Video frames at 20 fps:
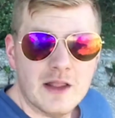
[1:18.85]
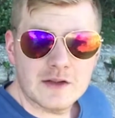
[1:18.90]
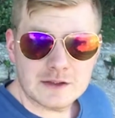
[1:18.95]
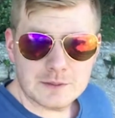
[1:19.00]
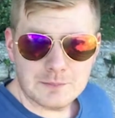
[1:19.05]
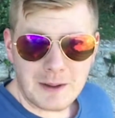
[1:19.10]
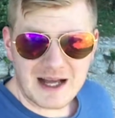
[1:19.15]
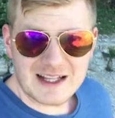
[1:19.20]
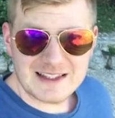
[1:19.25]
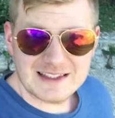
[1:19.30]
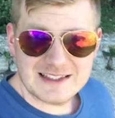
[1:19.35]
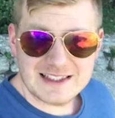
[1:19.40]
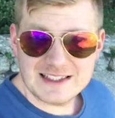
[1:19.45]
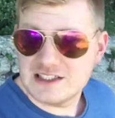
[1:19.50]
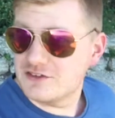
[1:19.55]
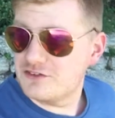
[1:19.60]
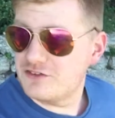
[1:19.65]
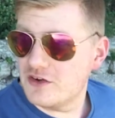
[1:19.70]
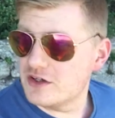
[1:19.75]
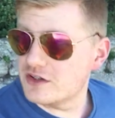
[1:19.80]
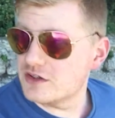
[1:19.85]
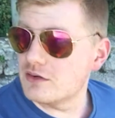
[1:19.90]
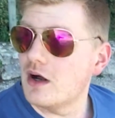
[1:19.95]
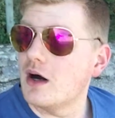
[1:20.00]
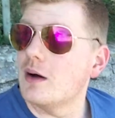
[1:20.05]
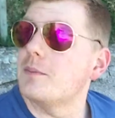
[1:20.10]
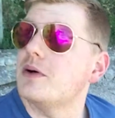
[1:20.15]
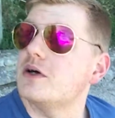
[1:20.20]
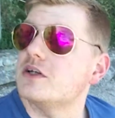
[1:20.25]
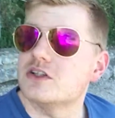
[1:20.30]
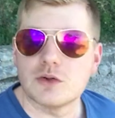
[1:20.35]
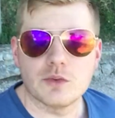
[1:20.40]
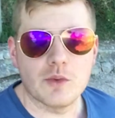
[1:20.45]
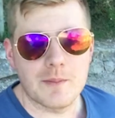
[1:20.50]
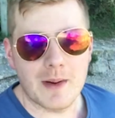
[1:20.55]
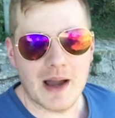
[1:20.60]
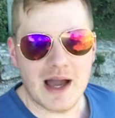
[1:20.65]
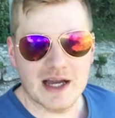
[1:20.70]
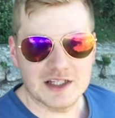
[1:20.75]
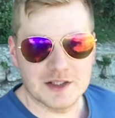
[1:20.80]
There's a path that takes you further up, so
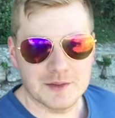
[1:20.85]
we might